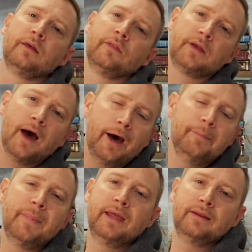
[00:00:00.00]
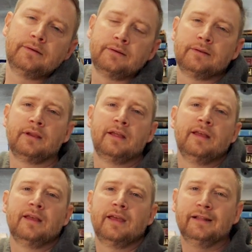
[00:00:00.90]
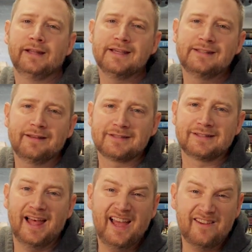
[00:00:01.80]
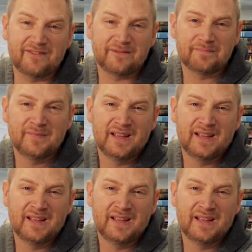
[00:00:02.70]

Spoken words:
the God-man. And he lays down his life.